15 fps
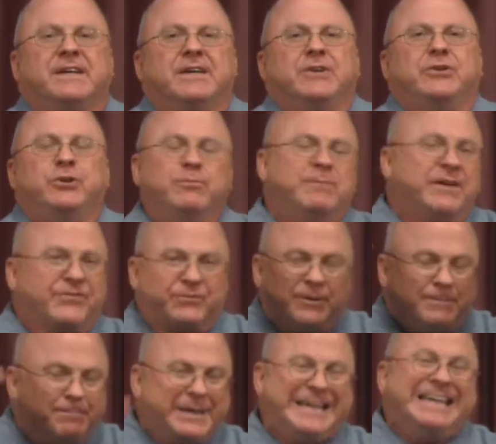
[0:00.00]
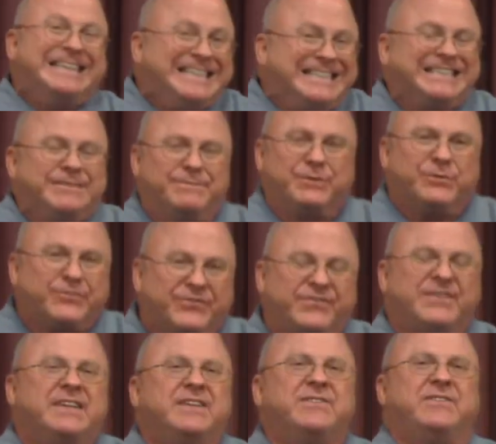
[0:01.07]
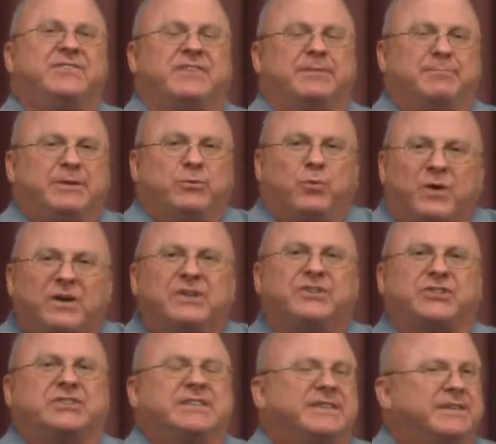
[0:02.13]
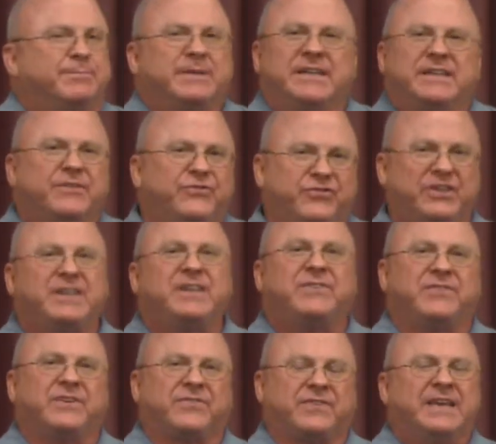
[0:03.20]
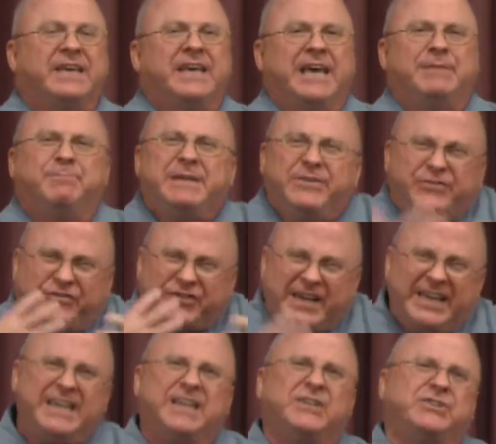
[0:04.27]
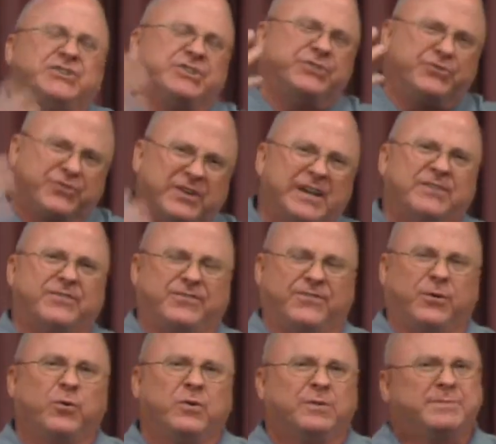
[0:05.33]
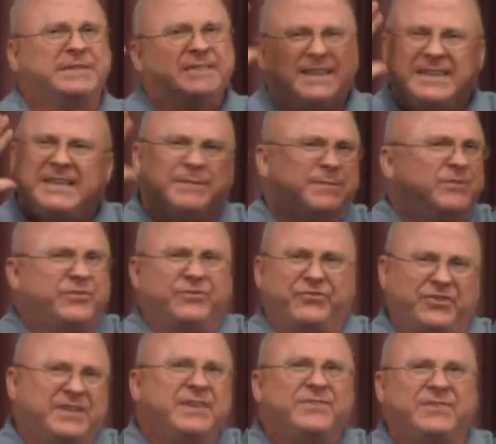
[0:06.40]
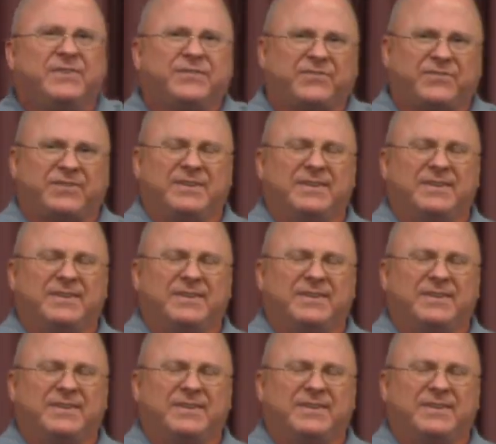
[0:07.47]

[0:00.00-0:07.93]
you must repent of your sins and be washed in the blood of Jesus and be changed and transformed into the image of Jesus.